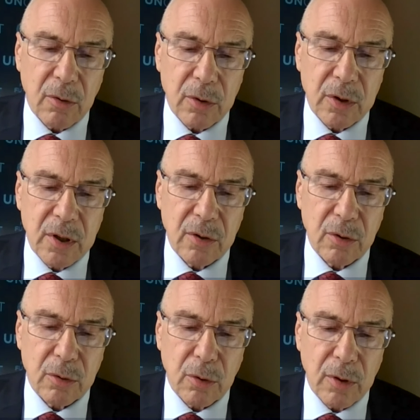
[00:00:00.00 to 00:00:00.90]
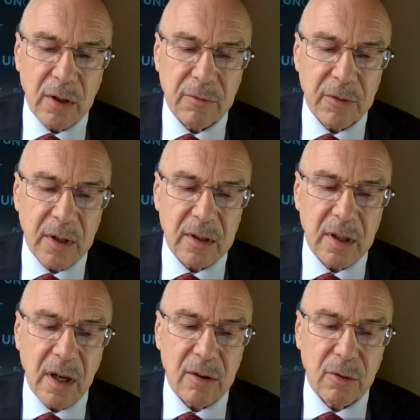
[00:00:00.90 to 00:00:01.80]
continue to live
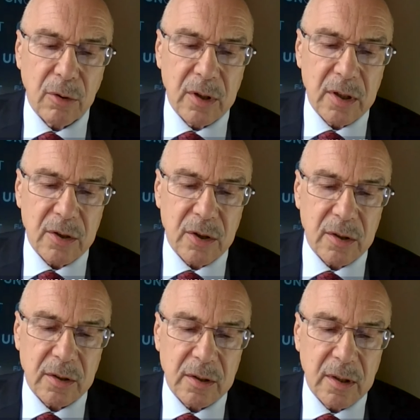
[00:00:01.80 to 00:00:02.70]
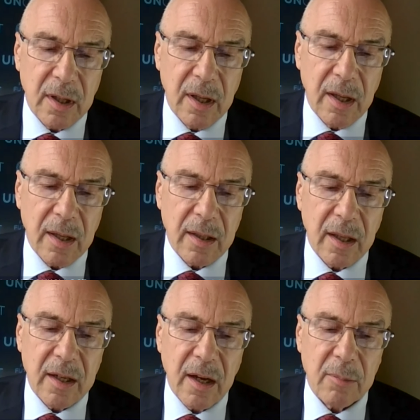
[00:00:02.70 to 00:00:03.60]
in dire conditions. The